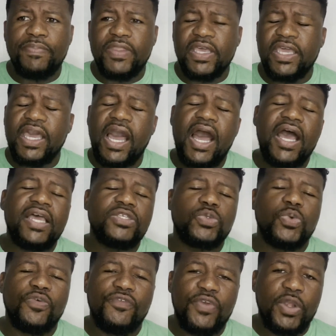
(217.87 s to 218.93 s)
The
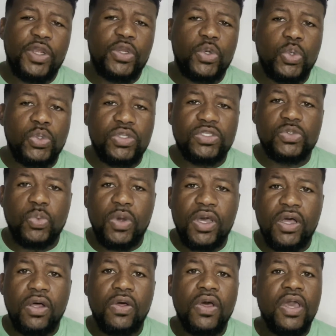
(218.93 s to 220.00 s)
guys were very cool as
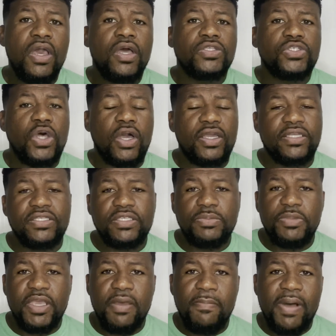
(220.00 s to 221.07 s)
well, talking to
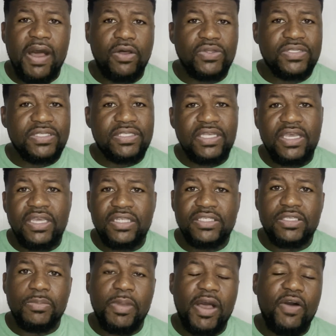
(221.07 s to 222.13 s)
me about
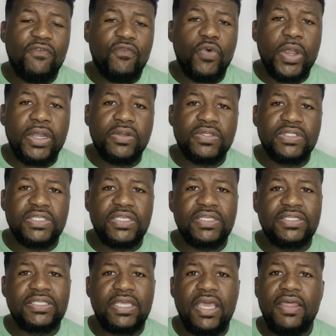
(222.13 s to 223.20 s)
scents, about
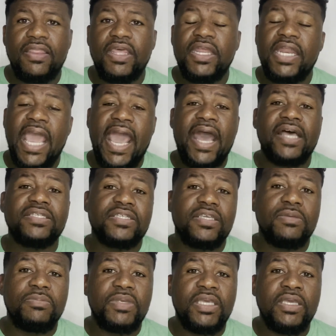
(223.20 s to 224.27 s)
fragrances, and then
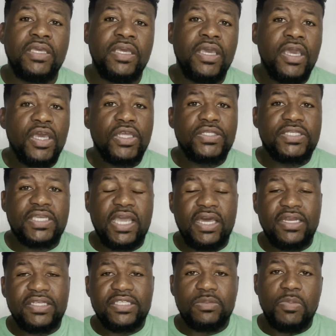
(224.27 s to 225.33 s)
asking me to
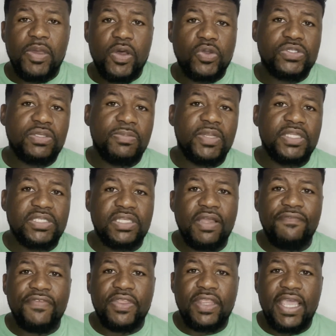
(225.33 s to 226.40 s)
kind of smell some of the
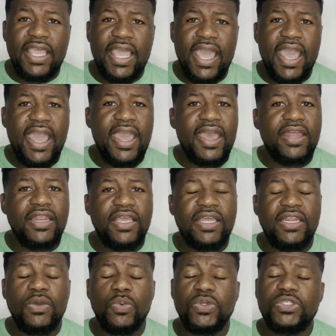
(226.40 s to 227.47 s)
stuff that they had,
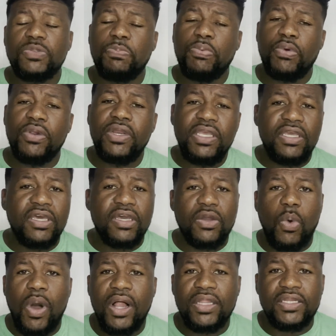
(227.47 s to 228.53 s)
and it was pretty good
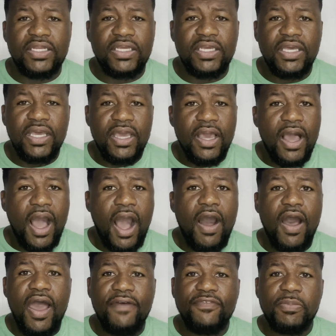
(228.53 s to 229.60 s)
quality.
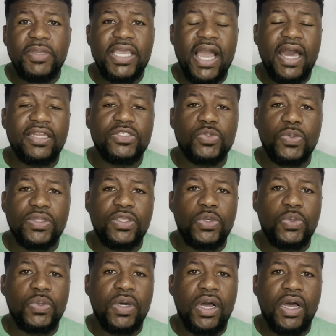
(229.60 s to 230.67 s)
I'll have to be honest with
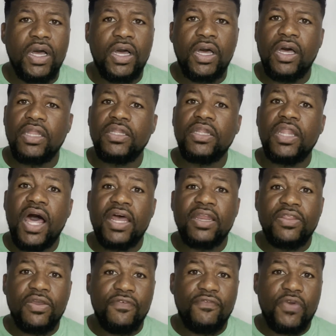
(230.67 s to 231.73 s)
you. A lot
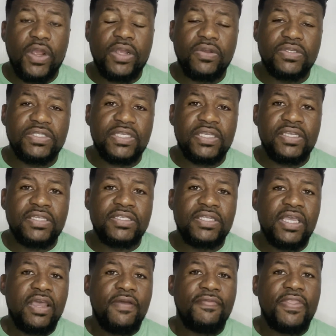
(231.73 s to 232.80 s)
of their
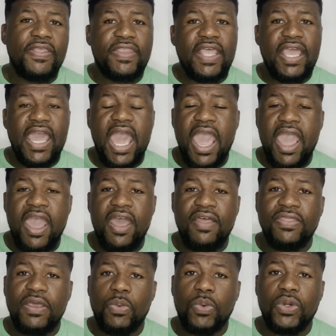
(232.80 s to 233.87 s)
fragrances that they
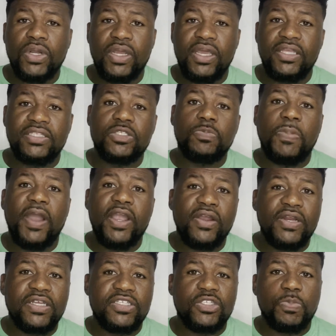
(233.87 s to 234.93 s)
had that were
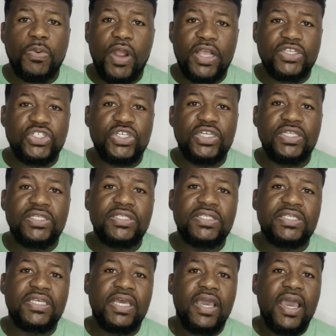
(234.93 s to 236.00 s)
Inspired
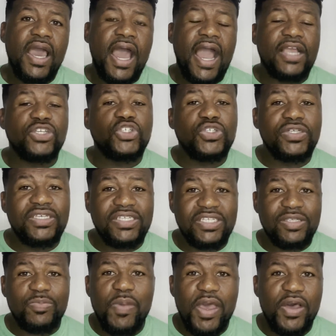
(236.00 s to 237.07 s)
Expressions actually
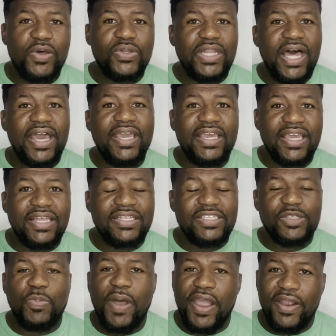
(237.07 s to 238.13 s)
smelled like
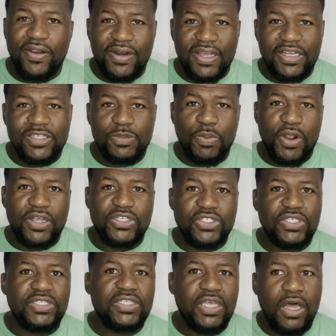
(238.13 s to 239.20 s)
Inspired
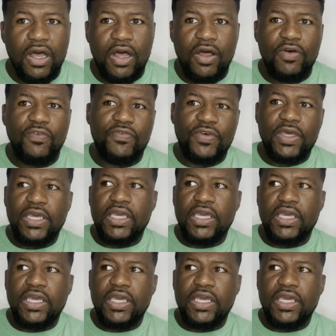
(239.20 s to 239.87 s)
Expressions of,